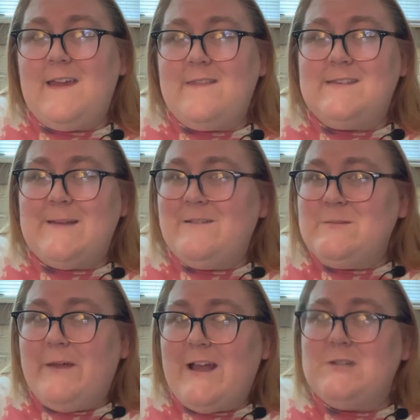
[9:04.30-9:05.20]
in the Summer
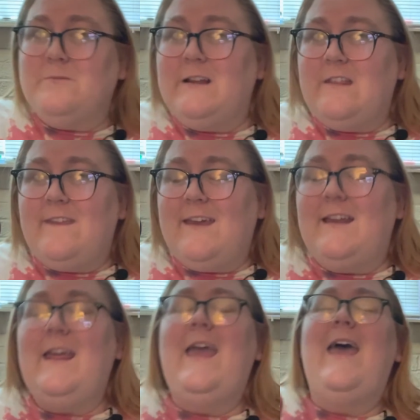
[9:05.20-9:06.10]
Splash
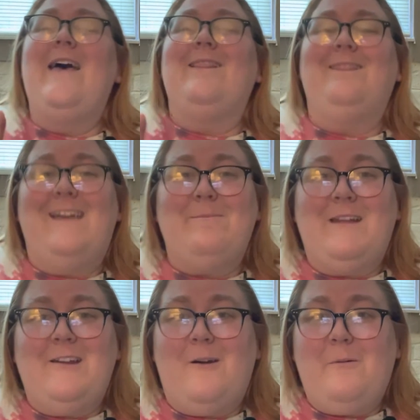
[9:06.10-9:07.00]
Read-a-Thon, let
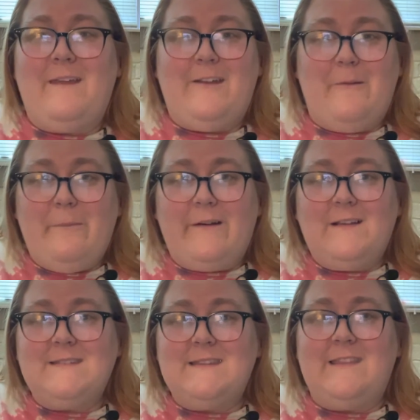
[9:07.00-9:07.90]
me know what your
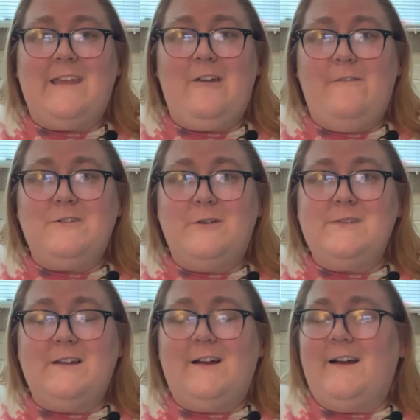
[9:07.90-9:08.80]
books that you have
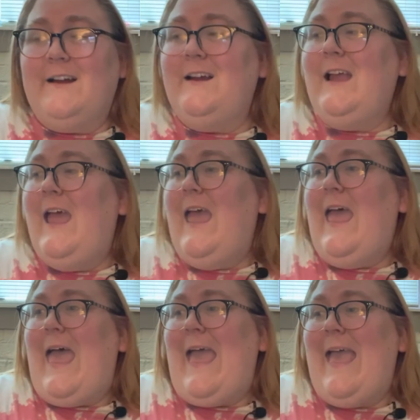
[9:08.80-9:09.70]
chosen are.
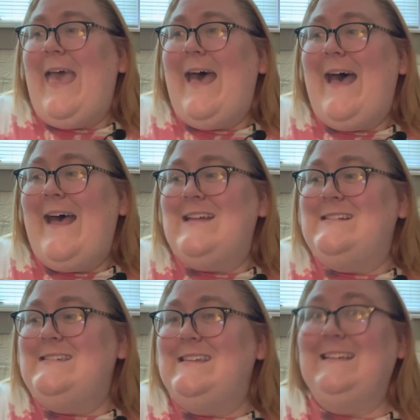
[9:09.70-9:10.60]

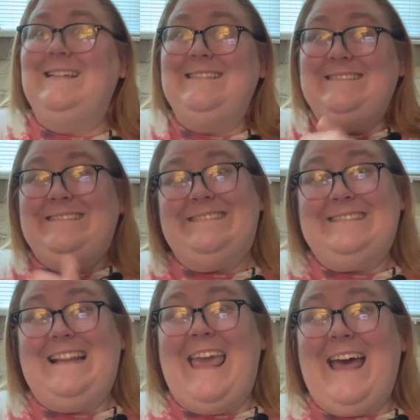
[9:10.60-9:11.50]
And
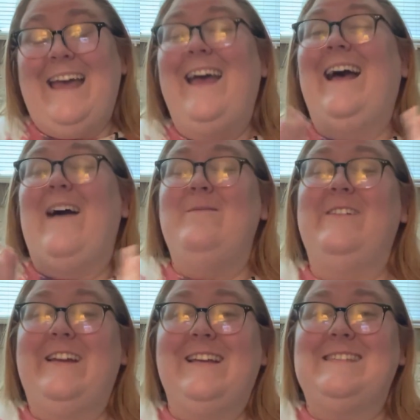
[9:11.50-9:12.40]
yeah, I'm
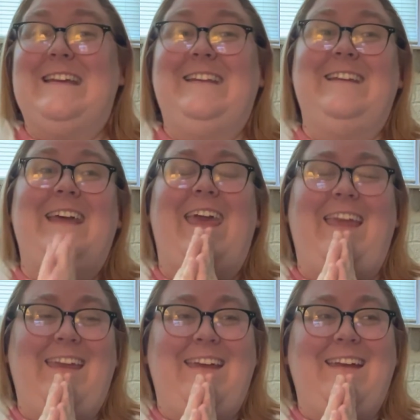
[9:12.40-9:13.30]
very excited,
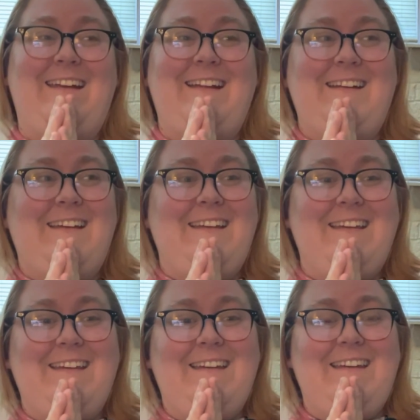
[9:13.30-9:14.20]
and
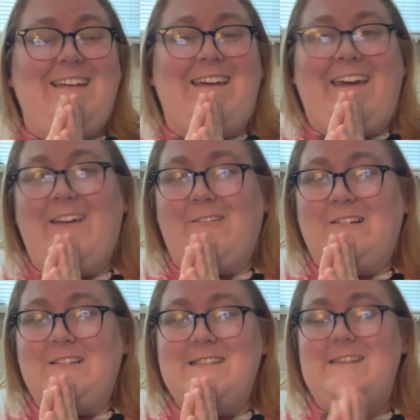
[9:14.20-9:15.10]
I
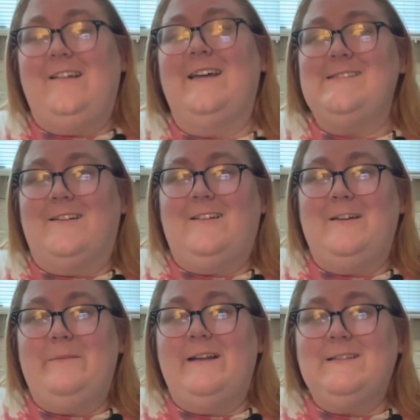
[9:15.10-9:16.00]
will see you guys all
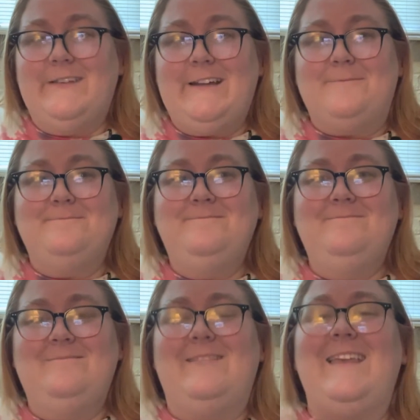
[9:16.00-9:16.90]
in my next video.
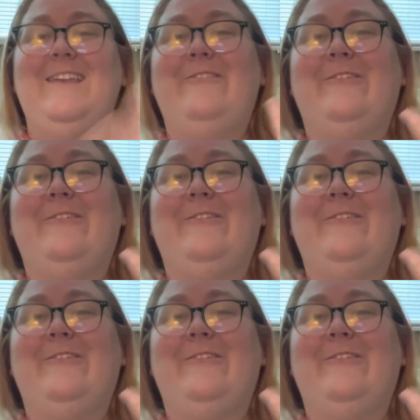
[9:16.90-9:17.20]
Thank you for